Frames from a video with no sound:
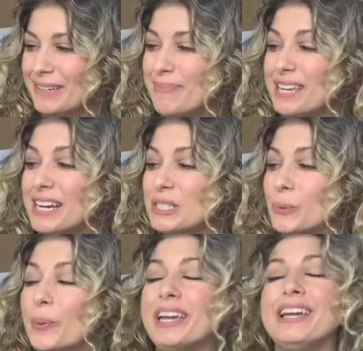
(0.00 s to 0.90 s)
because
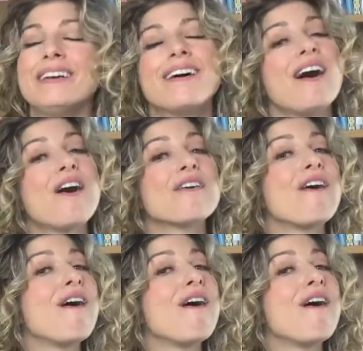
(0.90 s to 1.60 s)
we are